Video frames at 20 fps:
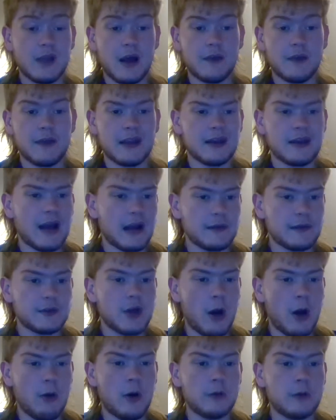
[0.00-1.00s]
They kind of
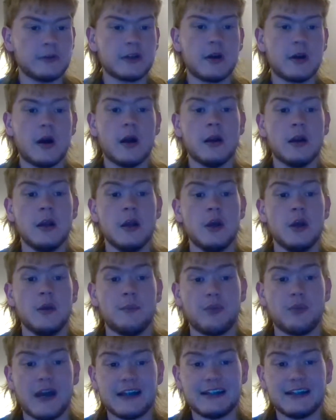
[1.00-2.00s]
co-own the car.
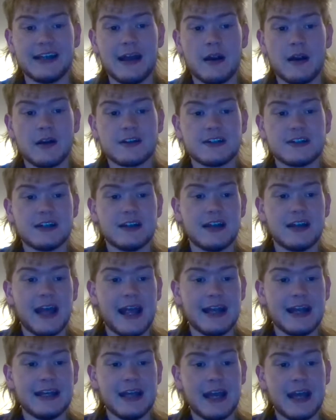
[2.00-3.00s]
Bradley Erickson in the
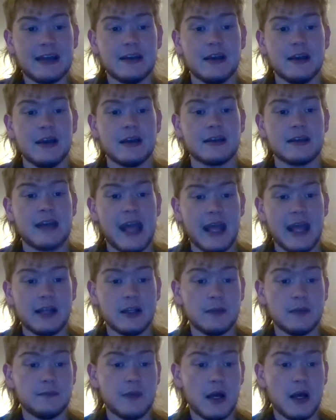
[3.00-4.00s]
88.
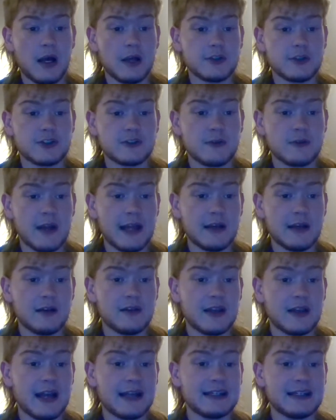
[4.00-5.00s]
Caleb Schrader in
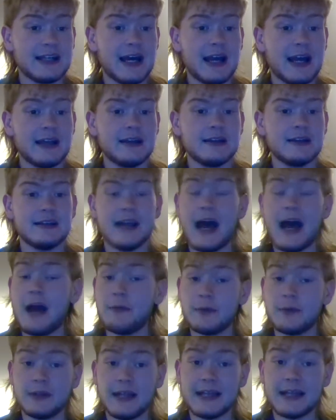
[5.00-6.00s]
the 99,
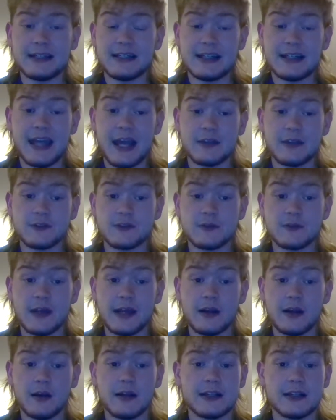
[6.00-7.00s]
not related to Ken
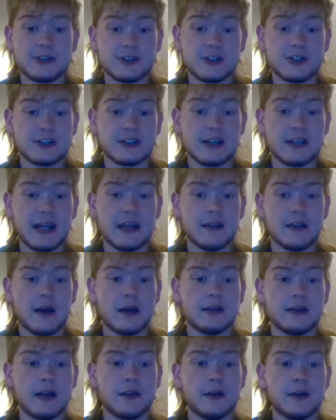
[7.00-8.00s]
Schrader. It's just
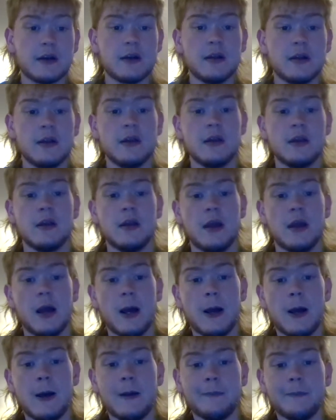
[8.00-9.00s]
another
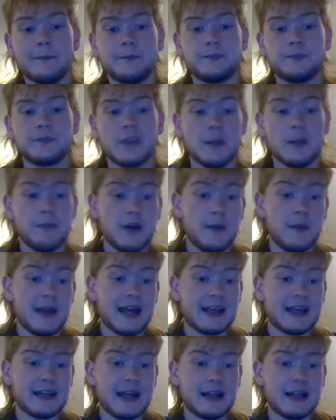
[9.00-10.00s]
Bill
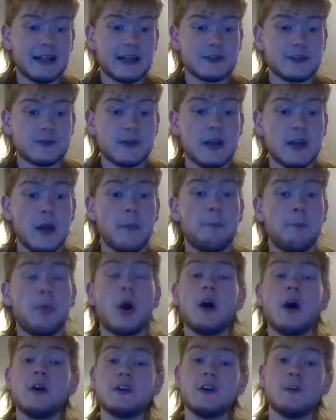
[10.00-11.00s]
McAnally entry.
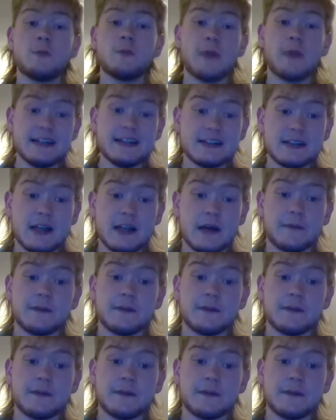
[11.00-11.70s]
Parker Retzlaff,